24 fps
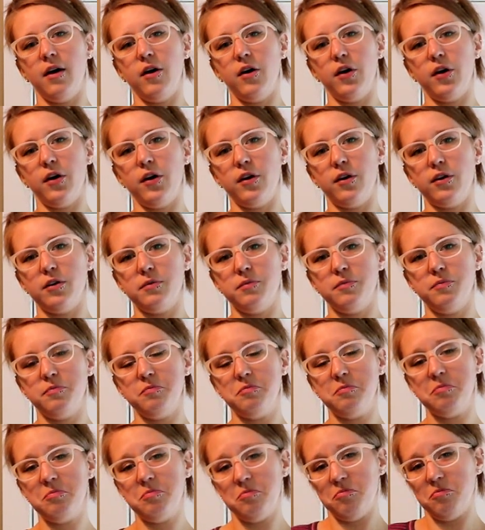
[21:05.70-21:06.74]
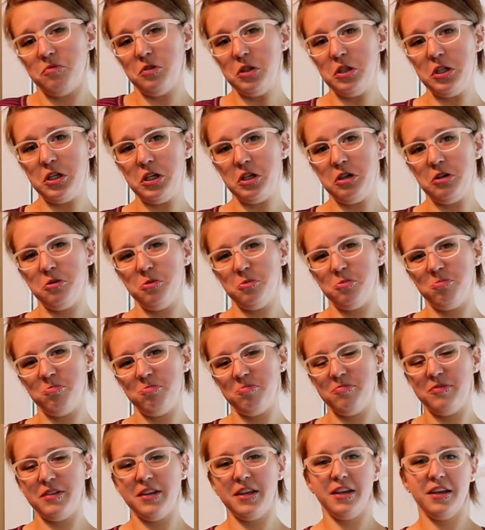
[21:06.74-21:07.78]
are really cute.
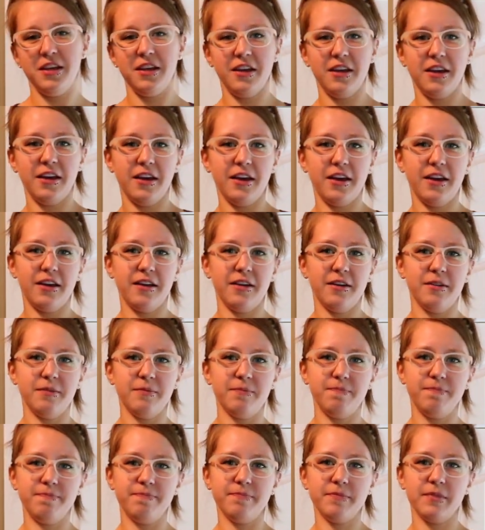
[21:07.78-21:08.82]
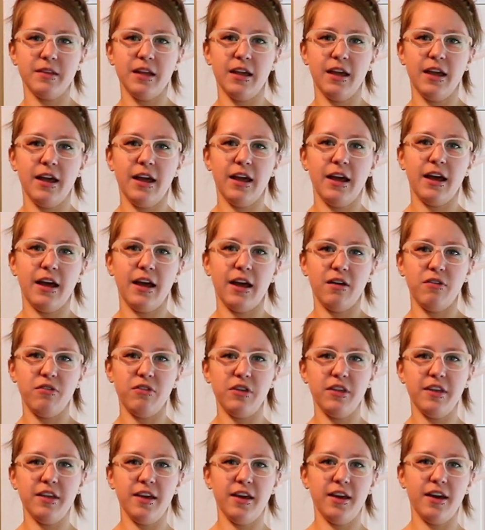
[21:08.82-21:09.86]
I
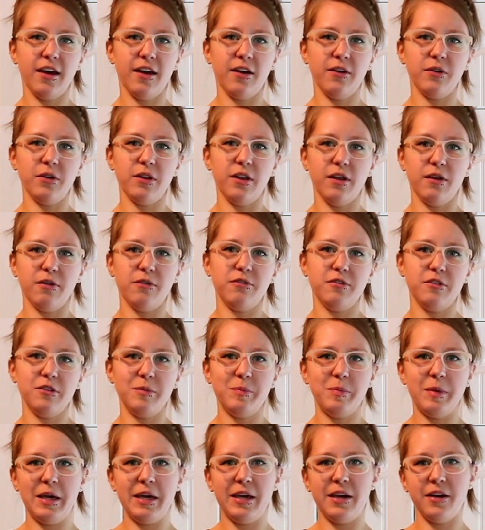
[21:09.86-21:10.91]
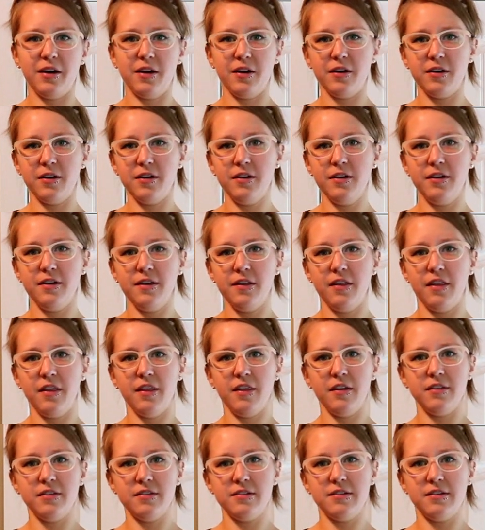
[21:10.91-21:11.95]
feel like I would love to pair
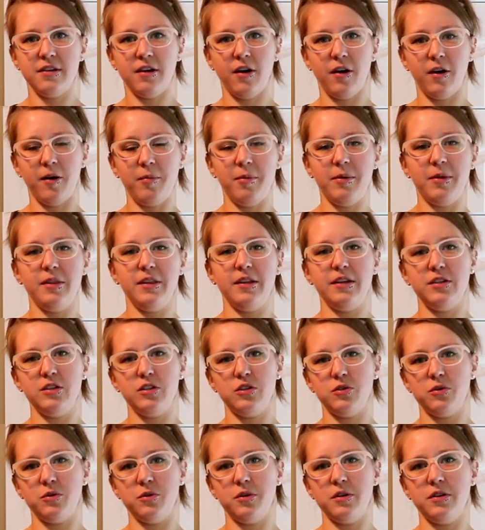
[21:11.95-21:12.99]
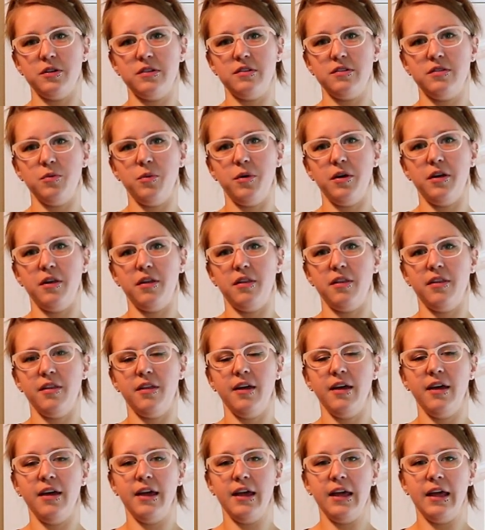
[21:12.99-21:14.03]
this top and these shorts with
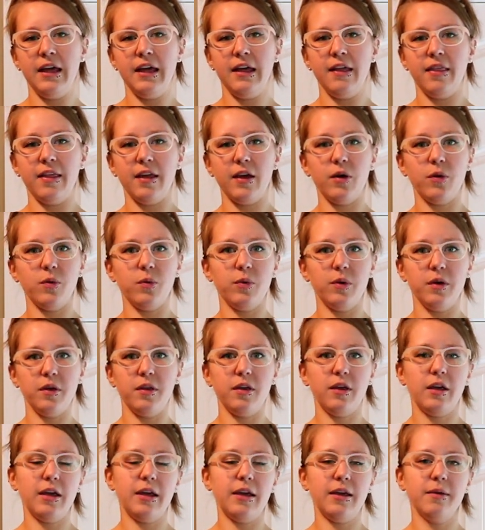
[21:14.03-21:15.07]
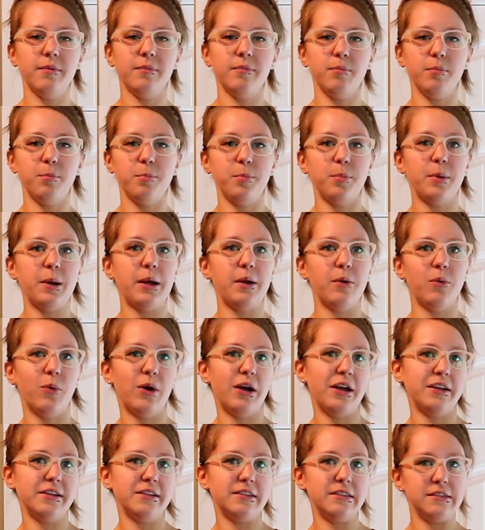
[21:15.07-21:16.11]
like a really bright
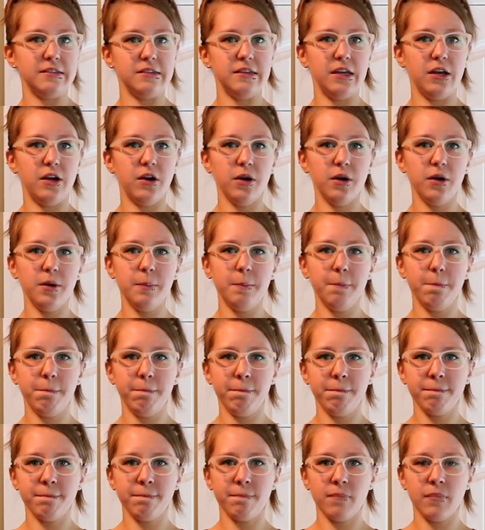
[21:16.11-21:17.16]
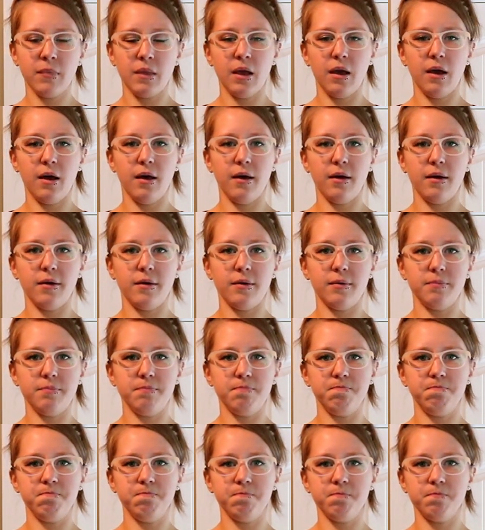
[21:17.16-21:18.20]
white sneaker,
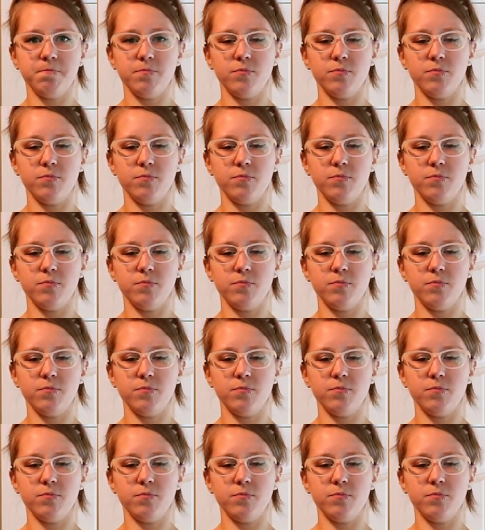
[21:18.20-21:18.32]
or